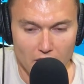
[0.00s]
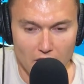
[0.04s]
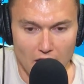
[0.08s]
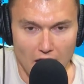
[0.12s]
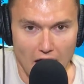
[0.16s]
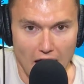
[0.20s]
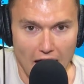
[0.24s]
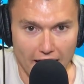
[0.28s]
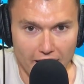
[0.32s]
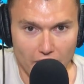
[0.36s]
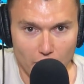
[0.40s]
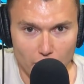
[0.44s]

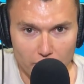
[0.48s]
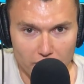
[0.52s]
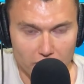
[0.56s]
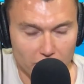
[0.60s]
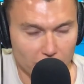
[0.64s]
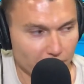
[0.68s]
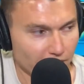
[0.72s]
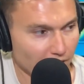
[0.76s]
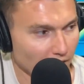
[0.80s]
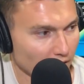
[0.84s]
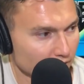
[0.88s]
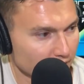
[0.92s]
I always
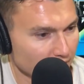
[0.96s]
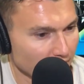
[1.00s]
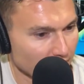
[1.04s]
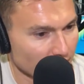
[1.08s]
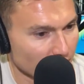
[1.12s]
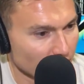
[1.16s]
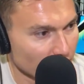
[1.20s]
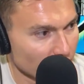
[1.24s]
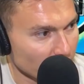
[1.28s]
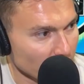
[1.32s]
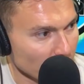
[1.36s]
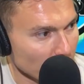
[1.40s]
felt that
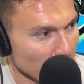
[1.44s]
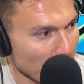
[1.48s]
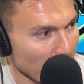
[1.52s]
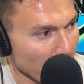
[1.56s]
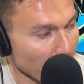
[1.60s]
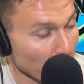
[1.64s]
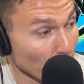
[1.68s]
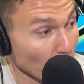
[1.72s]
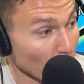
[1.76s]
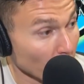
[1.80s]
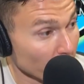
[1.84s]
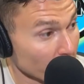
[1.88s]
Stipe
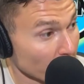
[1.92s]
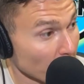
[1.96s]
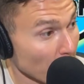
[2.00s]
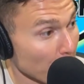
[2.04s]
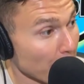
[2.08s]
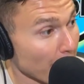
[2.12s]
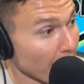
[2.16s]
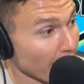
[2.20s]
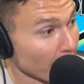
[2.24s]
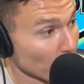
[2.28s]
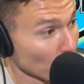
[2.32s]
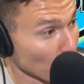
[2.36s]
was the
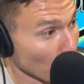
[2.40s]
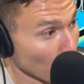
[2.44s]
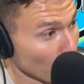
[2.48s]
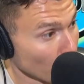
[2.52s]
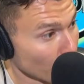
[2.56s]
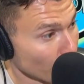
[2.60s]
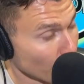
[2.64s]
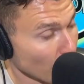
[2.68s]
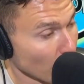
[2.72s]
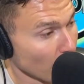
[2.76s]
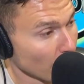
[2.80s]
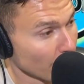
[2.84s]
better
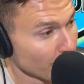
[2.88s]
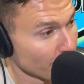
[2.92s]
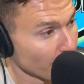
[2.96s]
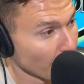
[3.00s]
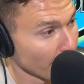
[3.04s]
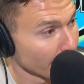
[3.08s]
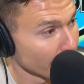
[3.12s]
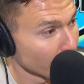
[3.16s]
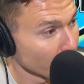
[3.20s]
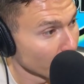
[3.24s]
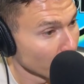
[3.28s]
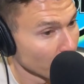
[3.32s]
overall
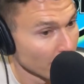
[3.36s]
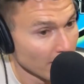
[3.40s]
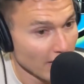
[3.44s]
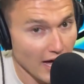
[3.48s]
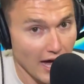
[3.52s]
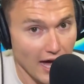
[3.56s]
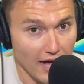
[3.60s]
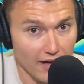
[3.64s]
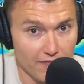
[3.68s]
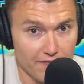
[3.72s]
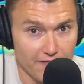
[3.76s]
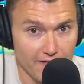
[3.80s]
fighter.
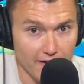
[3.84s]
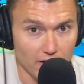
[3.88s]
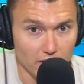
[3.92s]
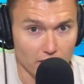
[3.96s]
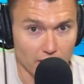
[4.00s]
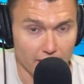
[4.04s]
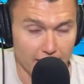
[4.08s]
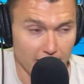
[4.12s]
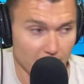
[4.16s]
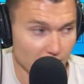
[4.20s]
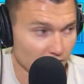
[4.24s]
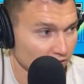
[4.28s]
I felt
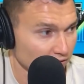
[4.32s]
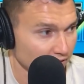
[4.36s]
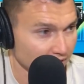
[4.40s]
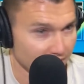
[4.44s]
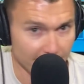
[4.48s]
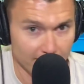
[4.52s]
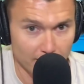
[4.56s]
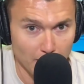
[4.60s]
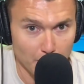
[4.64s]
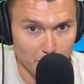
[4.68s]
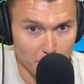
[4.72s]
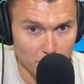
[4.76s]
like his
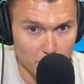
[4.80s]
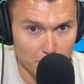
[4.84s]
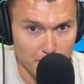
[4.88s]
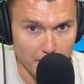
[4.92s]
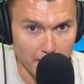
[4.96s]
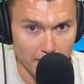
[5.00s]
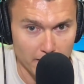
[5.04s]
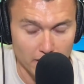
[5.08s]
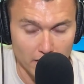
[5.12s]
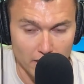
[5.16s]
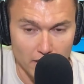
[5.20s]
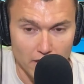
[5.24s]
stand-up was
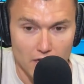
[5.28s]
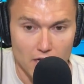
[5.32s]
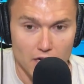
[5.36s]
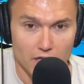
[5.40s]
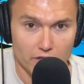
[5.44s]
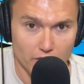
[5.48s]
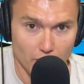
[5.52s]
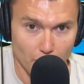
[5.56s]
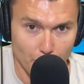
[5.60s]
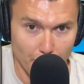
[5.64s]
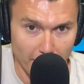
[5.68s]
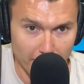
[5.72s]
better.
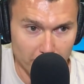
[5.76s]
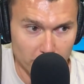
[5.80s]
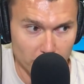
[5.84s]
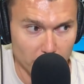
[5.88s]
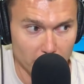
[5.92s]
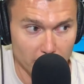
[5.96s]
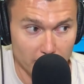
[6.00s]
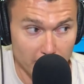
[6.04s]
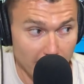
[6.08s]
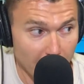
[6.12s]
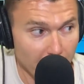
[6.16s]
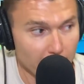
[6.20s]
The
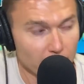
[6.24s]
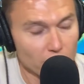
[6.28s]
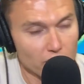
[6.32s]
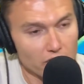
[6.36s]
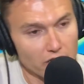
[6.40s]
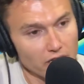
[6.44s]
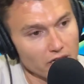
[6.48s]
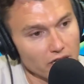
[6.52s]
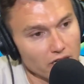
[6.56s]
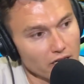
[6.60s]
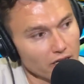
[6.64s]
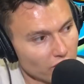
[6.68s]
wrestling, yeah, you
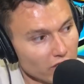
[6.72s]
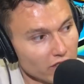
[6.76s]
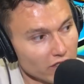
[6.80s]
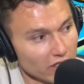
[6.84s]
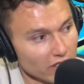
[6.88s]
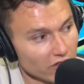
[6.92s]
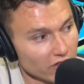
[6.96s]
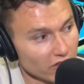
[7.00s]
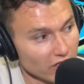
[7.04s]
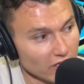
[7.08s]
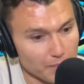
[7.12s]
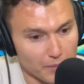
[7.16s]
can give to
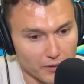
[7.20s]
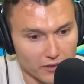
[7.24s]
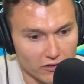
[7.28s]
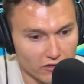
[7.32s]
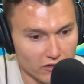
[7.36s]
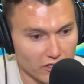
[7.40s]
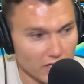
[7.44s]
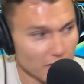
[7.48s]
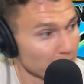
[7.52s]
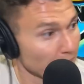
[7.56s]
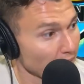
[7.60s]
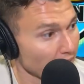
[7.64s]
DC, but
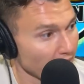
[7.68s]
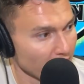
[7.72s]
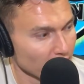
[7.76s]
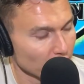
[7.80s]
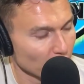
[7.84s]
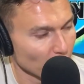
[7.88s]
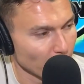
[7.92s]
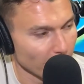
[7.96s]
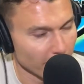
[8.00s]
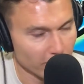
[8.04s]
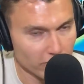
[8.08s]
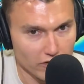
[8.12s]
Stipe has a
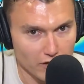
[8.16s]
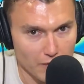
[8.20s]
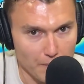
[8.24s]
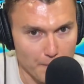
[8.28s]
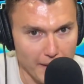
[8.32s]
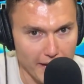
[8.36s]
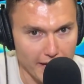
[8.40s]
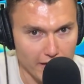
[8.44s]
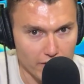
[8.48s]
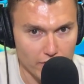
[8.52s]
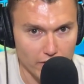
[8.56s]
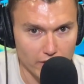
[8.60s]
wrestling
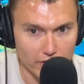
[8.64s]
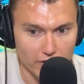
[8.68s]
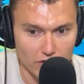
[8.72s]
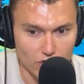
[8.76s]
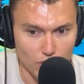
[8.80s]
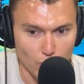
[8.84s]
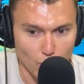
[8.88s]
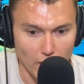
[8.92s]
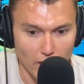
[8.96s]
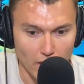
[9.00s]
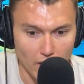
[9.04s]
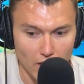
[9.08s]
background as
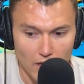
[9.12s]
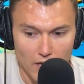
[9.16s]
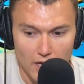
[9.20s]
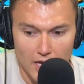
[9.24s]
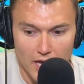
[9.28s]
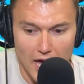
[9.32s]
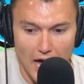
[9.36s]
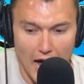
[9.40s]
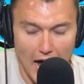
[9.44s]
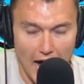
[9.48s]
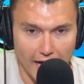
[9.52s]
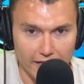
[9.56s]
well.
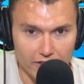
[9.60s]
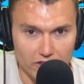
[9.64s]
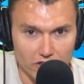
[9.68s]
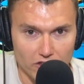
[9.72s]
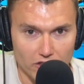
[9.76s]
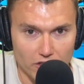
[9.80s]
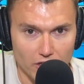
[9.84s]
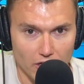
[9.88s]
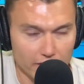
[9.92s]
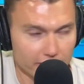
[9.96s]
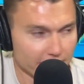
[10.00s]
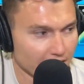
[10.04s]
I
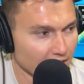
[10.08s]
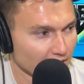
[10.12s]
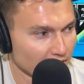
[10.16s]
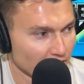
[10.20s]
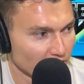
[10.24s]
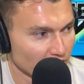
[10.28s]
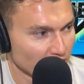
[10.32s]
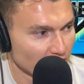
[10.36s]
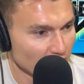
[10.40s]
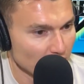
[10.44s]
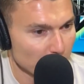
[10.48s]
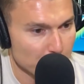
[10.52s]
just thought that
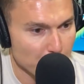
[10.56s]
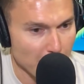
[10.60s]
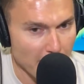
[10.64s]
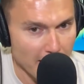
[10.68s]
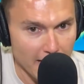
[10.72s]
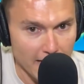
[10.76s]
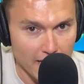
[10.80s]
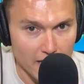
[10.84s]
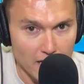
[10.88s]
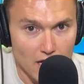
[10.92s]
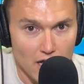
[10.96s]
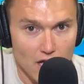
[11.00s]

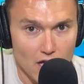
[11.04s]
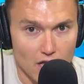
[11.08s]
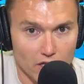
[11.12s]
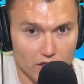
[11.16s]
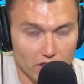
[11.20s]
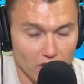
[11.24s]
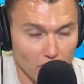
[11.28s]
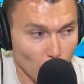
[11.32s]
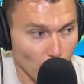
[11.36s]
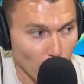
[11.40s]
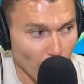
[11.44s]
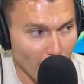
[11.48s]
Stipe,
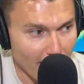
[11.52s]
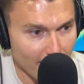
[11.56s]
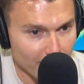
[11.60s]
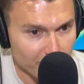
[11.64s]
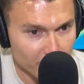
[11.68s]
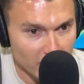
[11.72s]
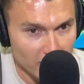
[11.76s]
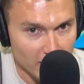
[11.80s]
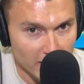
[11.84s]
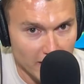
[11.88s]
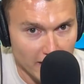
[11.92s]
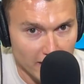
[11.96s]
the
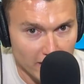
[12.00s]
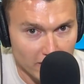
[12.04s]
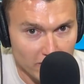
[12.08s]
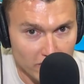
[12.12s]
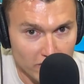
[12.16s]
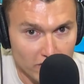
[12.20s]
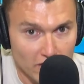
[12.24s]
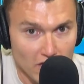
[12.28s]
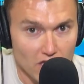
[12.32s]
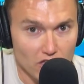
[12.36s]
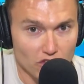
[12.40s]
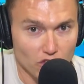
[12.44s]

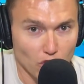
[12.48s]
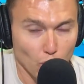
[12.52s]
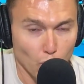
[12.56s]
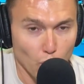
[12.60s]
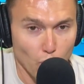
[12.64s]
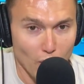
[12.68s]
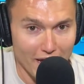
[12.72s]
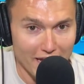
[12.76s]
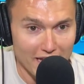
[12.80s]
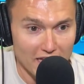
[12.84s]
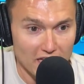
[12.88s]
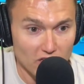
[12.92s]
craftiness, the
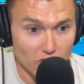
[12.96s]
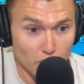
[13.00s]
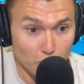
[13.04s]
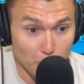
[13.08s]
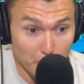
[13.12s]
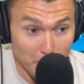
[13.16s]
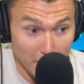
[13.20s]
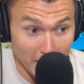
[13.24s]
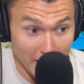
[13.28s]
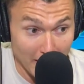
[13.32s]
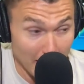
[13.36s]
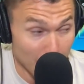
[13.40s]
way he's
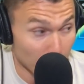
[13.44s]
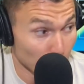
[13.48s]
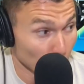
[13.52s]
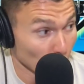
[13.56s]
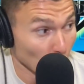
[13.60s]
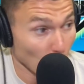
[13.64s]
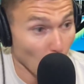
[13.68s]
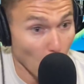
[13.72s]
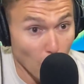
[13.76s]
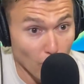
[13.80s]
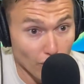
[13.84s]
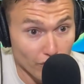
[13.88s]
been able
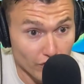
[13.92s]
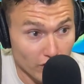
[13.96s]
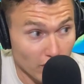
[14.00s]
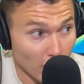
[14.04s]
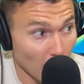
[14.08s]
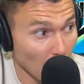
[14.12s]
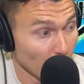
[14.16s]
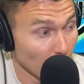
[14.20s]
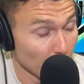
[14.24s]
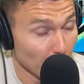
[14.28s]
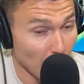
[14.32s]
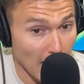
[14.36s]
to
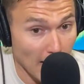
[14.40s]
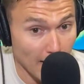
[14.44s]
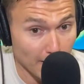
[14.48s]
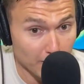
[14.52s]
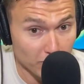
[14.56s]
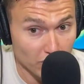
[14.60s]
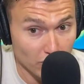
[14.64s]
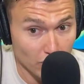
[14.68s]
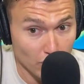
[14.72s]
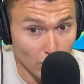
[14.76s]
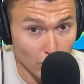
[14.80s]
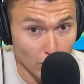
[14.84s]
overcome
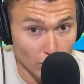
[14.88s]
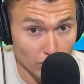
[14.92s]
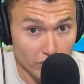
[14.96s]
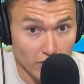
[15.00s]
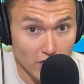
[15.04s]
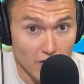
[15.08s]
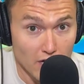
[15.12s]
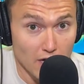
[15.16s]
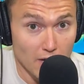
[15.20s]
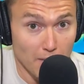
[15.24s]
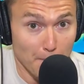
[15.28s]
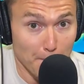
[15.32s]
obstacles,
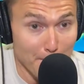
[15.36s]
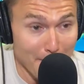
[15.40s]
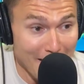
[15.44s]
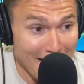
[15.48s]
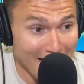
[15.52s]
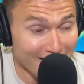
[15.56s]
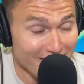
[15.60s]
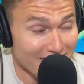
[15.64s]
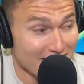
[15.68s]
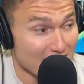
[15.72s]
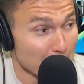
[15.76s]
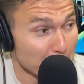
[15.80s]

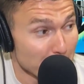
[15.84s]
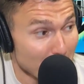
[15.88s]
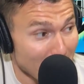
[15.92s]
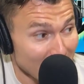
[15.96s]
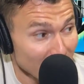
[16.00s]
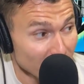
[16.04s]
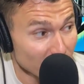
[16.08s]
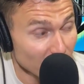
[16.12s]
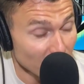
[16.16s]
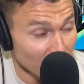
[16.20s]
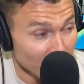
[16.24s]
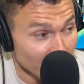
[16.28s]
man, the
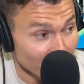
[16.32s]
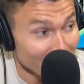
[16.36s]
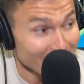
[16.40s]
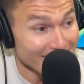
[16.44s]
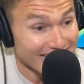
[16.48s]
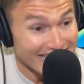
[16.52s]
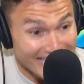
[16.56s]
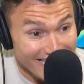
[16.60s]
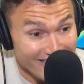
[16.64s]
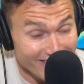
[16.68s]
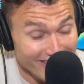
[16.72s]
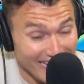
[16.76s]
amazing feat
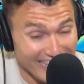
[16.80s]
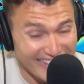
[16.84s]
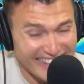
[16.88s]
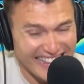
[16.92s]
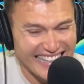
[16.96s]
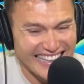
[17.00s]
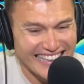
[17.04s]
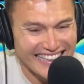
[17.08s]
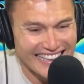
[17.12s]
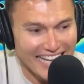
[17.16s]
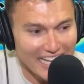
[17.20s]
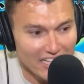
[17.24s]
he's had, the
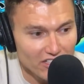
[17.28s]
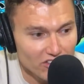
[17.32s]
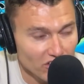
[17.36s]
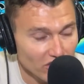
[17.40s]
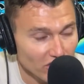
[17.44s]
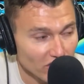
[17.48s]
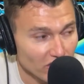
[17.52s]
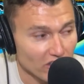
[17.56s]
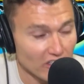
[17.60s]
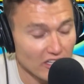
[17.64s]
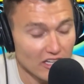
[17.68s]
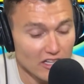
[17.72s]

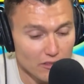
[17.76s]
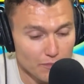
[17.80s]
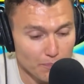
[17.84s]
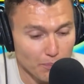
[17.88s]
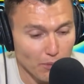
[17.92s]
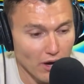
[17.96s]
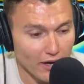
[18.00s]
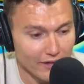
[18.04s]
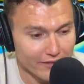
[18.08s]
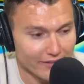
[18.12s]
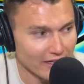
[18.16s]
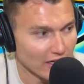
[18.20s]
legends he's
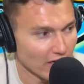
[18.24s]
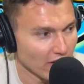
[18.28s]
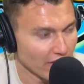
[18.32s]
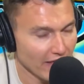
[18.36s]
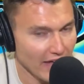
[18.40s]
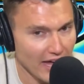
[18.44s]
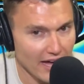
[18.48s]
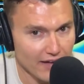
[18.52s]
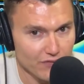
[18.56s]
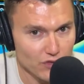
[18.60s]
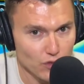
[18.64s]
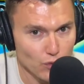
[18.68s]
brought down in the
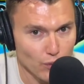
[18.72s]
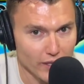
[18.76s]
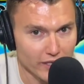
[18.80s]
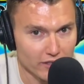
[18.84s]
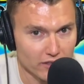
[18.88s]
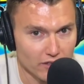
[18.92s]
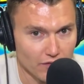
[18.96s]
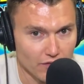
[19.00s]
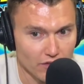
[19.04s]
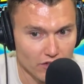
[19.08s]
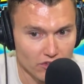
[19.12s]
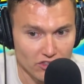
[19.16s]
heavyweight
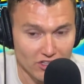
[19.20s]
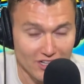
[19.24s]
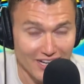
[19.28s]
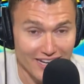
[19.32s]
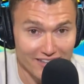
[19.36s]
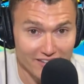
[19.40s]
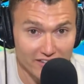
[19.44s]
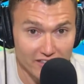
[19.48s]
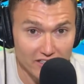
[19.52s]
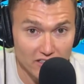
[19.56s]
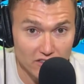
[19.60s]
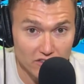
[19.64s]
division. In
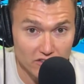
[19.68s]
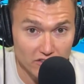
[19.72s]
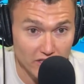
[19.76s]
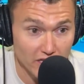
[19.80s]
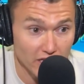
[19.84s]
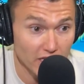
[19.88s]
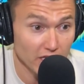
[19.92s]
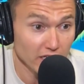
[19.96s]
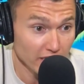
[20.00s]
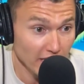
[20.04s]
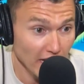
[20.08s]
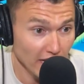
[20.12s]

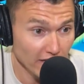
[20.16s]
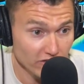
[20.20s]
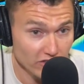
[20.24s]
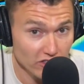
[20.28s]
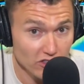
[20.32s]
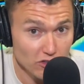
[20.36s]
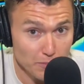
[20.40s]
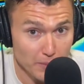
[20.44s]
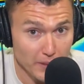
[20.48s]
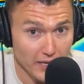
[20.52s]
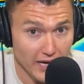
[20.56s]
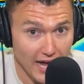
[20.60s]
DC, yes,
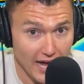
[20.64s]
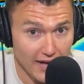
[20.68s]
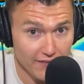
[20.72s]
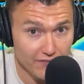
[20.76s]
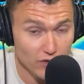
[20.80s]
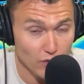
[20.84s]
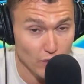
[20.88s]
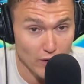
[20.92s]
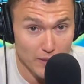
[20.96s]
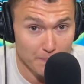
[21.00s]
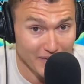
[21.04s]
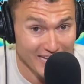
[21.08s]
he's been a
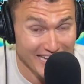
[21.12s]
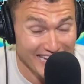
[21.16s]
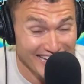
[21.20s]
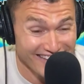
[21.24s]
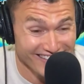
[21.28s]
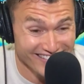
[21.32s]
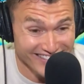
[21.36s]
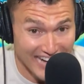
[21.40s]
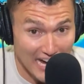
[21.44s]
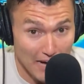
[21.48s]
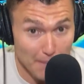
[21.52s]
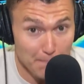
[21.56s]
heavyweight, but he
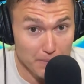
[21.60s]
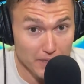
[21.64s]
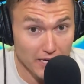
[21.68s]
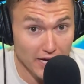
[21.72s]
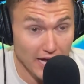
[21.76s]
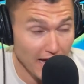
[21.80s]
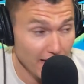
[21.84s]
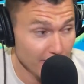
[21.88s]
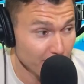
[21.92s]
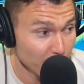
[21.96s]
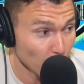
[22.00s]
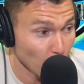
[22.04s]
has not been a
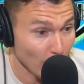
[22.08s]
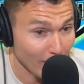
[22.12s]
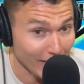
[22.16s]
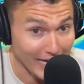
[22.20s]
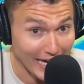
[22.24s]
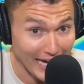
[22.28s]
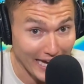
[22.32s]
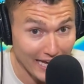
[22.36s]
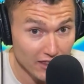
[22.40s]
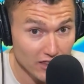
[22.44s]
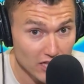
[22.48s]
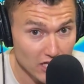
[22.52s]
heavyweight
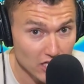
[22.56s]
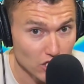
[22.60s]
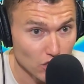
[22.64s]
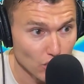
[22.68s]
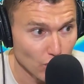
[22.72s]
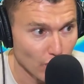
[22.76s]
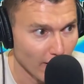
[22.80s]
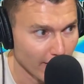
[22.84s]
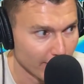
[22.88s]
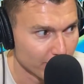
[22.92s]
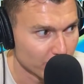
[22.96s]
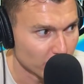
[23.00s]
in the
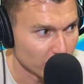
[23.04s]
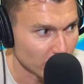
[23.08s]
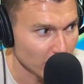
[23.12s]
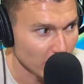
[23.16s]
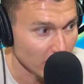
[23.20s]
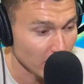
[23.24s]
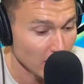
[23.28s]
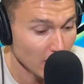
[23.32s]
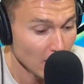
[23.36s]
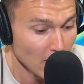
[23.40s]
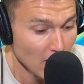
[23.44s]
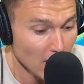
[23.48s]

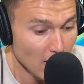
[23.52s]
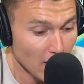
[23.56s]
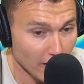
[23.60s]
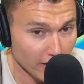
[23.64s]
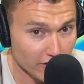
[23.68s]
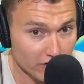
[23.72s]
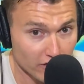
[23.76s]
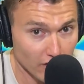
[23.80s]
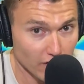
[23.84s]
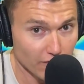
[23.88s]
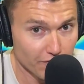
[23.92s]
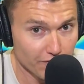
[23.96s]
UFC
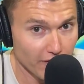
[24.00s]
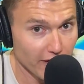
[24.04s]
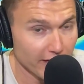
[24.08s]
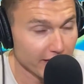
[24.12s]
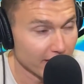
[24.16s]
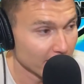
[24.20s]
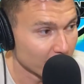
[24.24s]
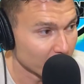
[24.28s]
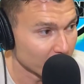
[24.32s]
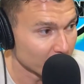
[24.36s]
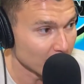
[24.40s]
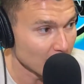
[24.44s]
until
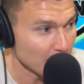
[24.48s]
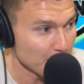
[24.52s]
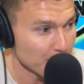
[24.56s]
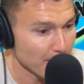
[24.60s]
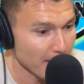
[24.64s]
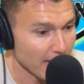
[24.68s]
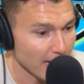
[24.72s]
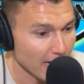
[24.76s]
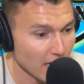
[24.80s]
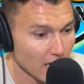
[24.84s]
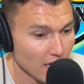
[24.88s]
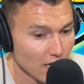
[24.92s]
fighting
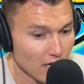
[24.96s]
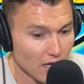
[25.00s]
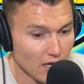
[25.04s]
Stipe.